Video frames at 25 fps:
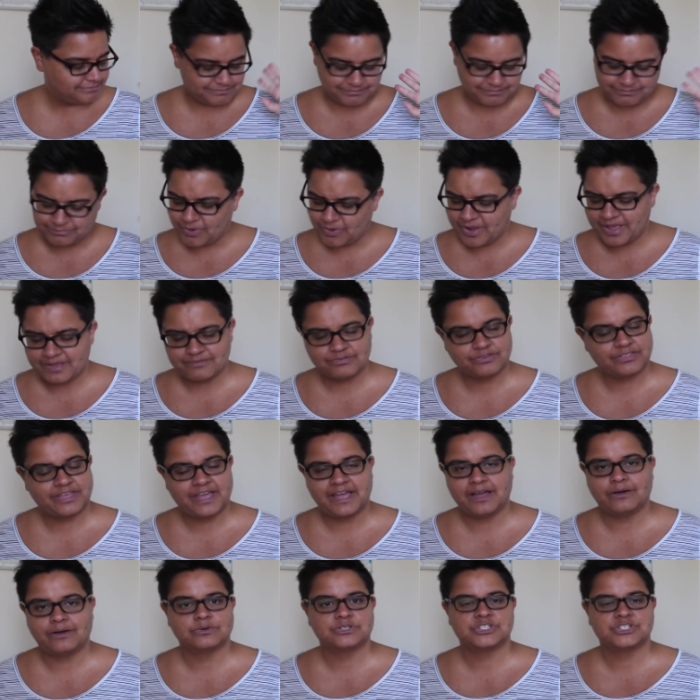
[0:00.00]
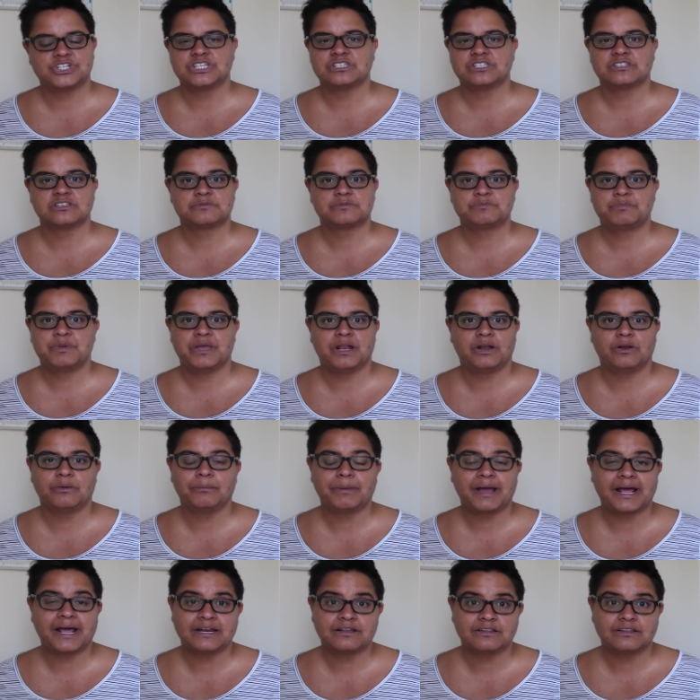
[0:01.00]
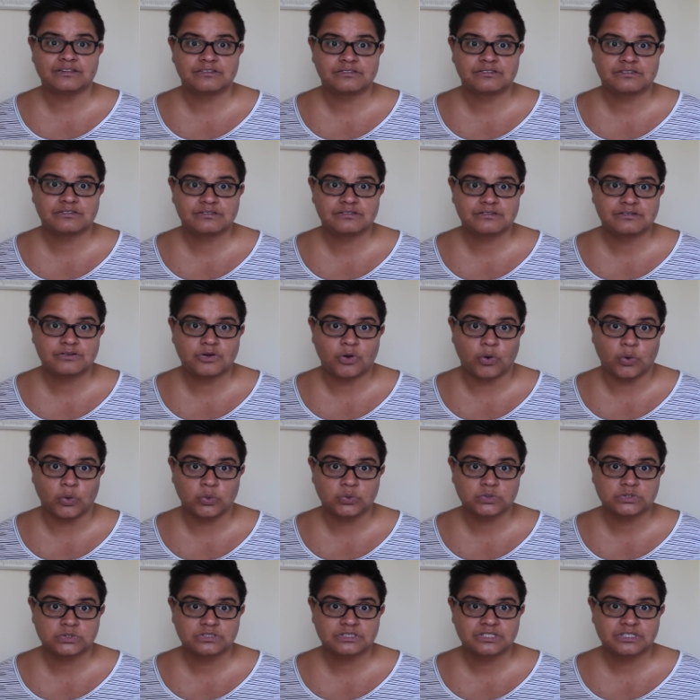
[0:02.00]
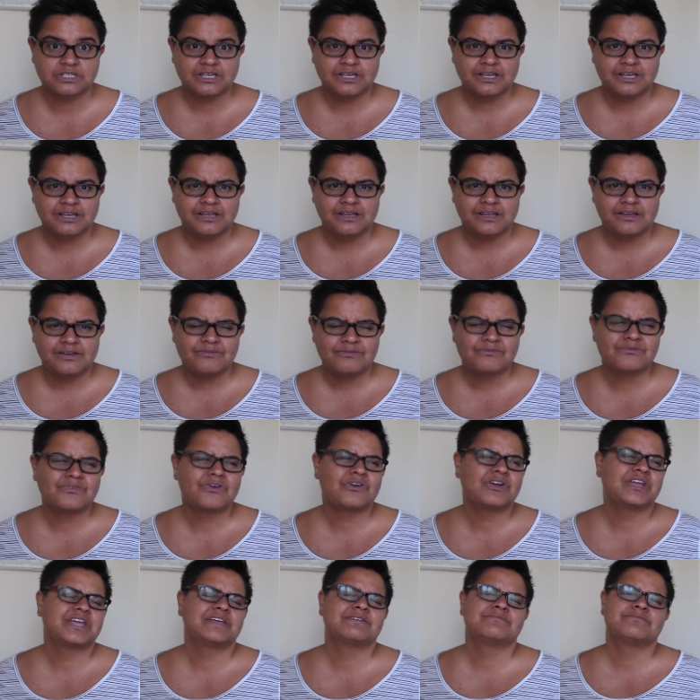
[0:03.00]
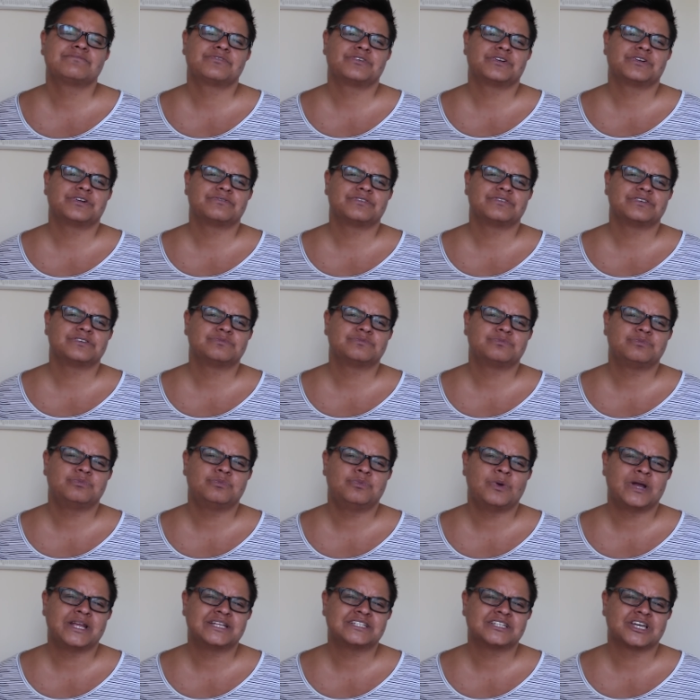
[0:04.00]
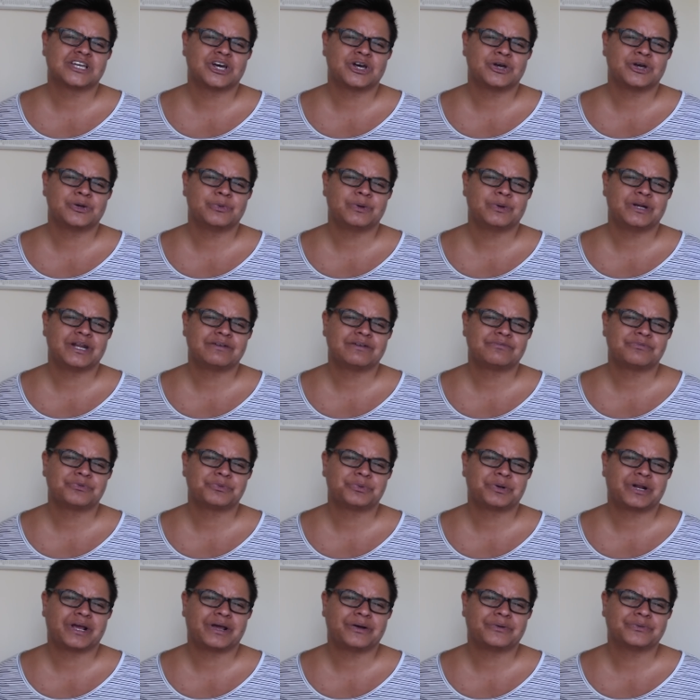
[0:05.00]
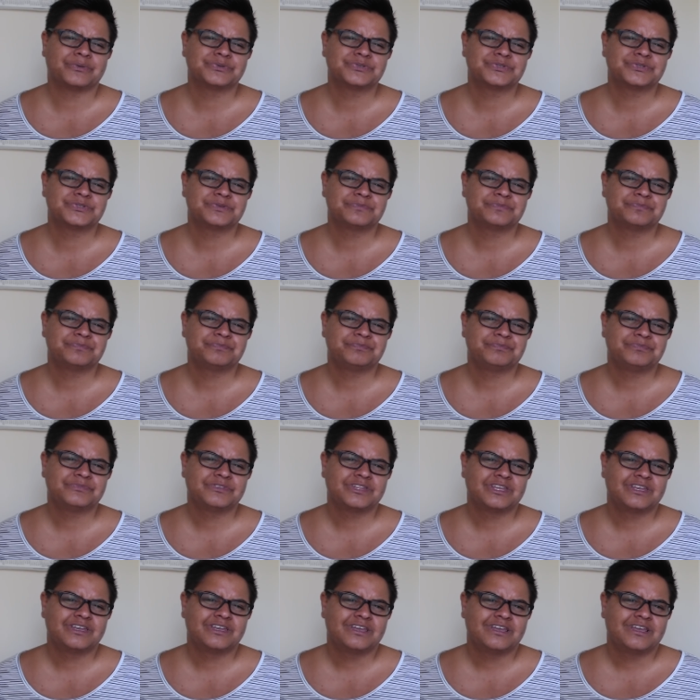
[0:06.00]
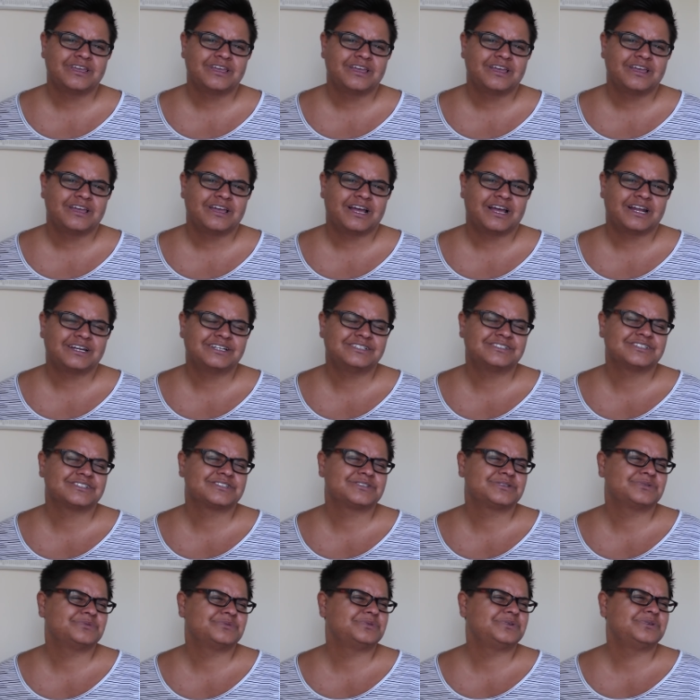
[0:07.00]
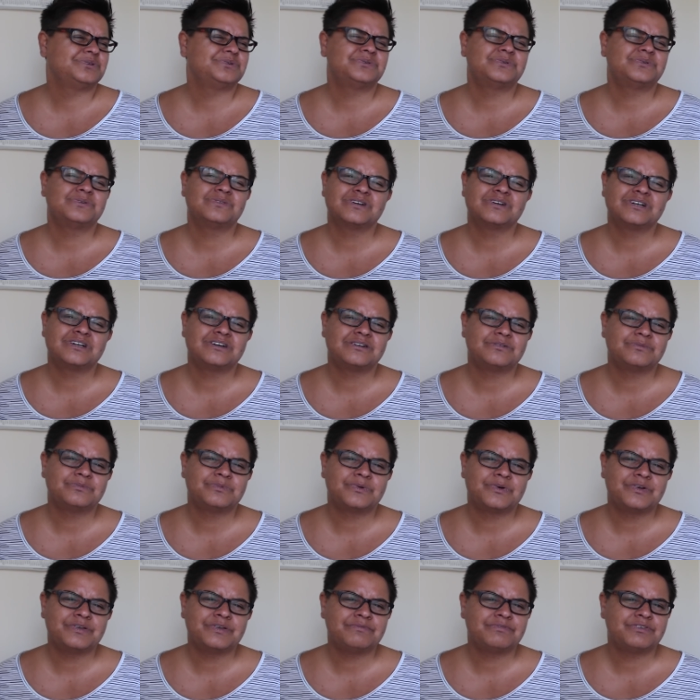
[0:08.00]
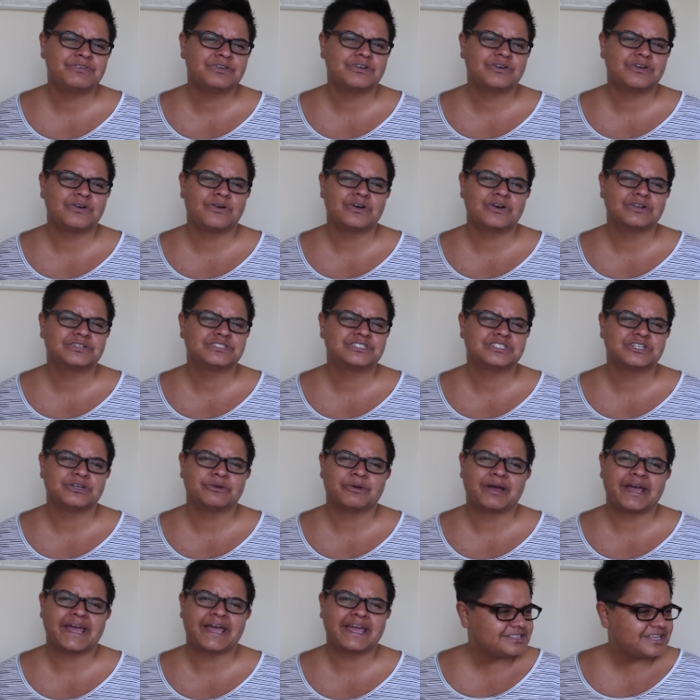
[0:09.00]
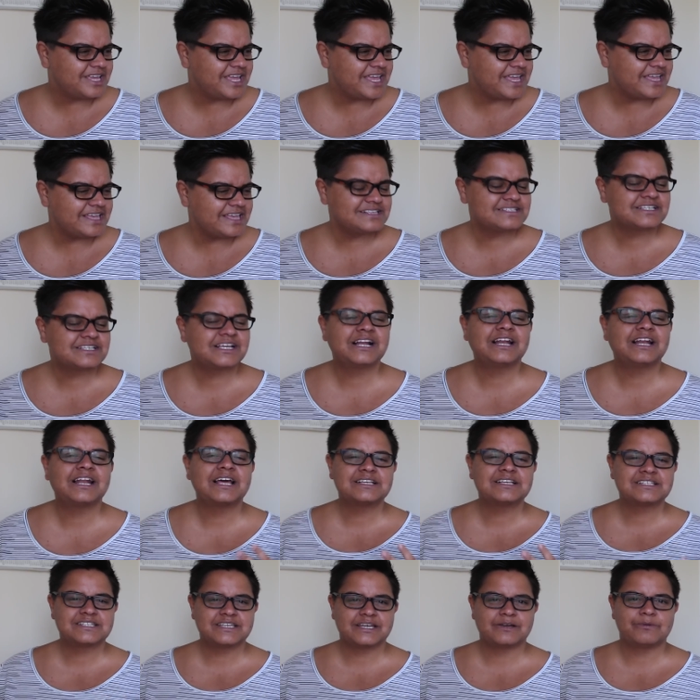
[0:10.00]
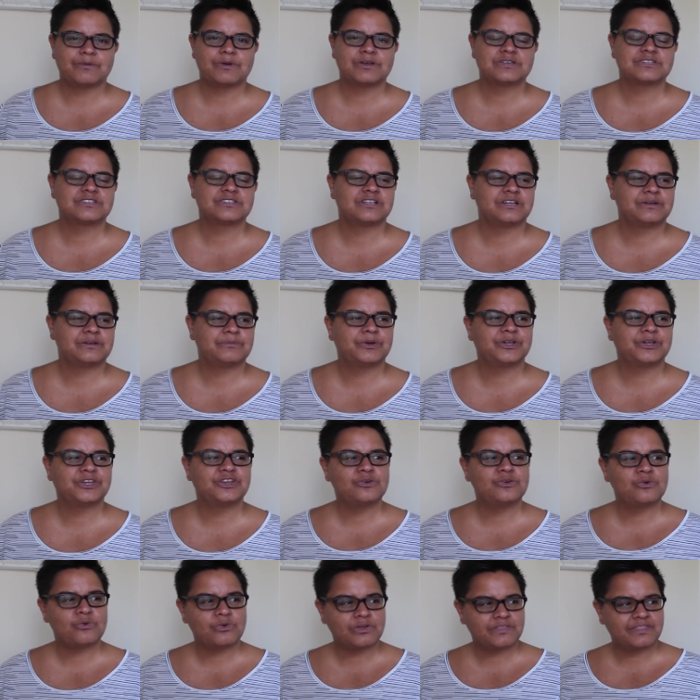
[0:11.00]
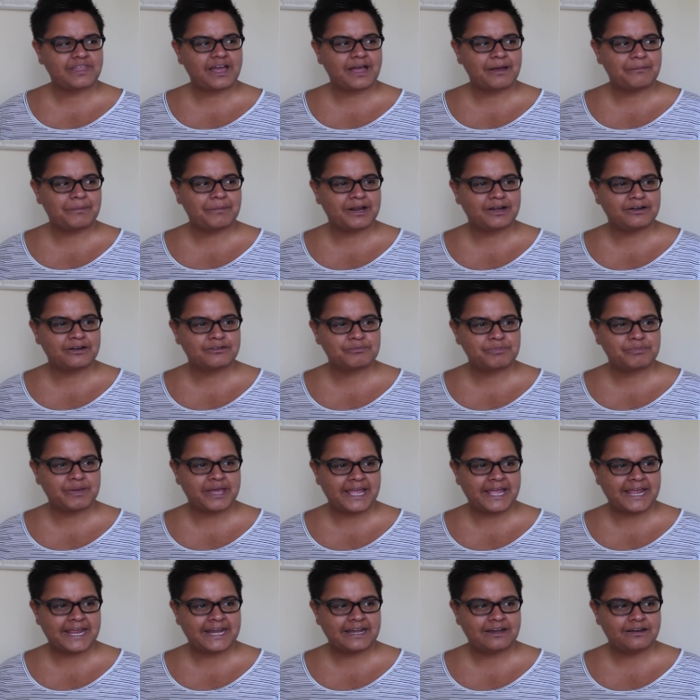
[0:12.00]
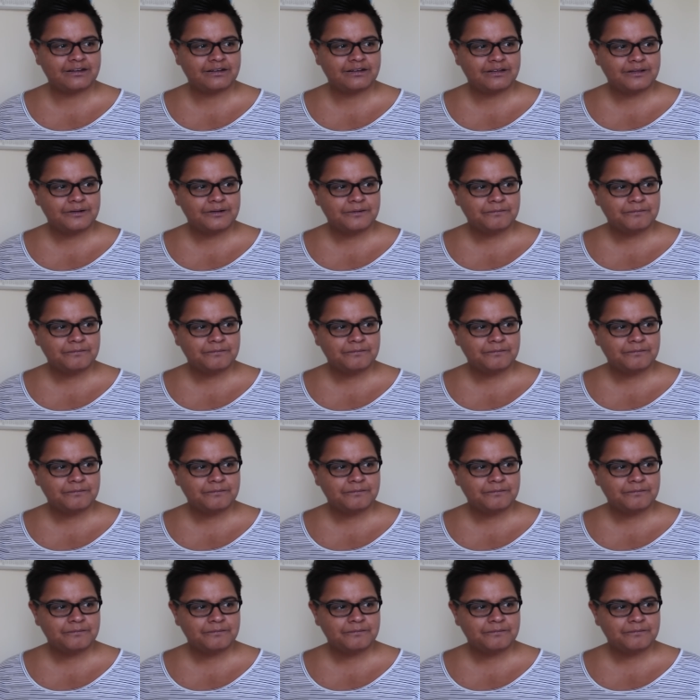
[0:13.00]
whatever the hell Jesus Pillar Man is called right in front of his widow and everyone else and you just thought, Nora, why have you got to do it? It is classic where it's like when you're in that amount of pain,